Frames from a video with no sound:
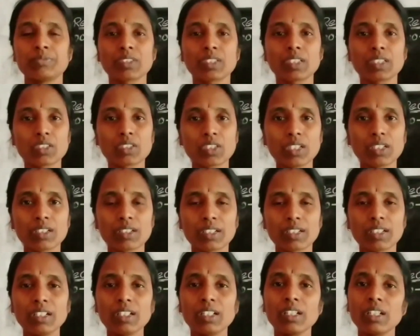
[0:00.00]
Children,
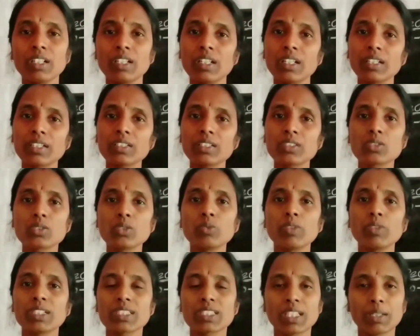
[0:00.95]
let us do one
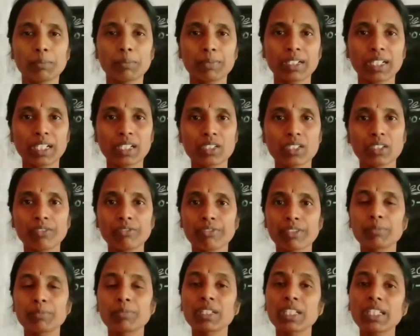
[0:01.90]
subtraction from
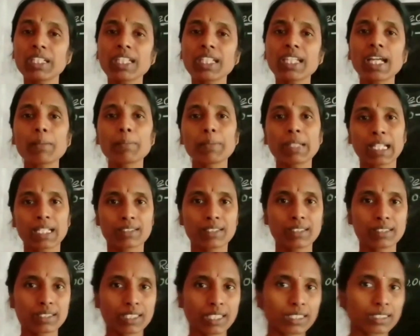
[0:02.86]
recap
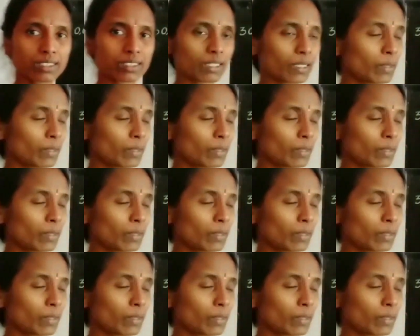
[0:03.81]
exercise.